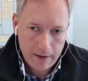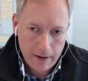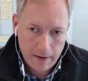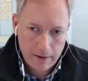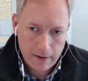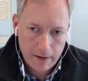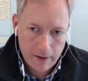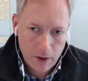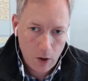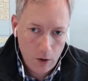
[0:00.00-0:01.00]
The
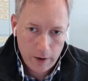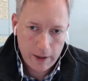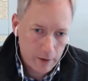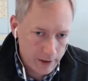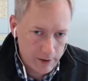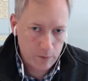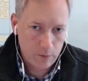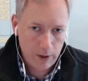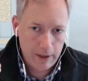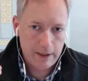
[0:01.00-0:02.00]
goal here is
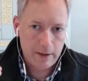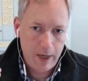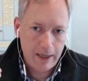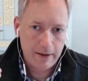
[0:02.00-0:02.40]
really to make